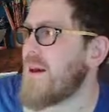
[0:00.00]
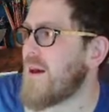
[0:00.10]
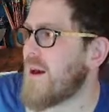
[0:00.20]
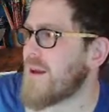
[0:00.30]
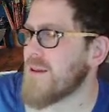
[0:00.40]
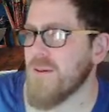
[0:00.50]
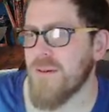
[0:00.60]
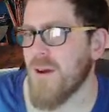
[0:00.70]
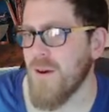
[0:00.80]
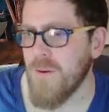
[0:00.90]
I don't
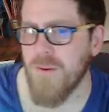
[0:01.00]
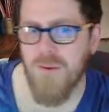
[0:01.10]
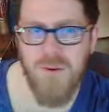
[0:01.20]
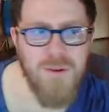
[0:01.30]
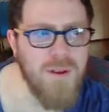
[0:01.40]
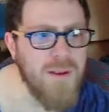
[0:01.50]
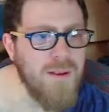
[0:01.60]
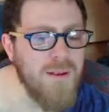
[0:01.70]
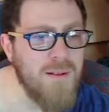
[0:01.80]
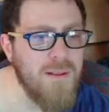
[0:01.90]
know.
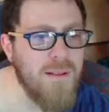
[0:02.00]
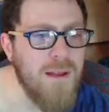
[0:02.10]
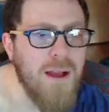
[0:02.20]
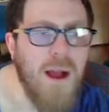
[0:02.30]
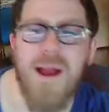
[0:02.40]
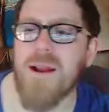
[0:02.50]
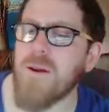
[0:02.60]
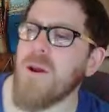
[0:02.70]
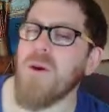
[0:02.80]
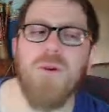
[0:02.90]
I
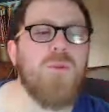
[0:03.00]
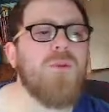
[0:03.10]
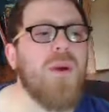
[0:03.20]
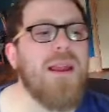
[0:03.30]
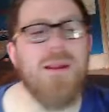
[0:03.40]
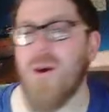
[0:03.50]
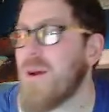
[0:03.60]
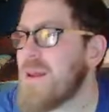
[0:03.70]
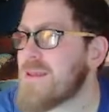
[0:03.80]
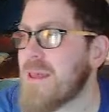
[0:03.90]
don't know who would win,
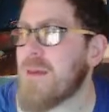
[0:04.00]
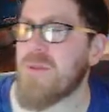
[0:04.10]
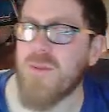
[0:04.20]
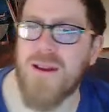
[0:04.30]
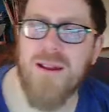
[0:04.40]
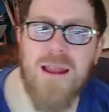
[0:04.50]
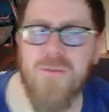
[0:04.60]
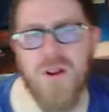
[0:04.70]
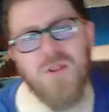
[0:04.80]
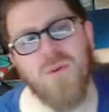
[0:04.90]
honestly, between
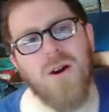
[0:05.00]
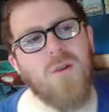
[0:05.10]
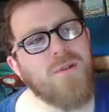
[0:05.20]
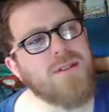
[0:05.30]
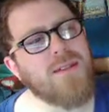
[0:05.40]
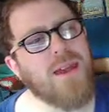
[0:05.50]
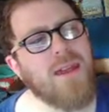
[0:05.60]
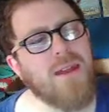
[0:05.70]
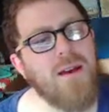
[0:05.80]
11 and 12, because like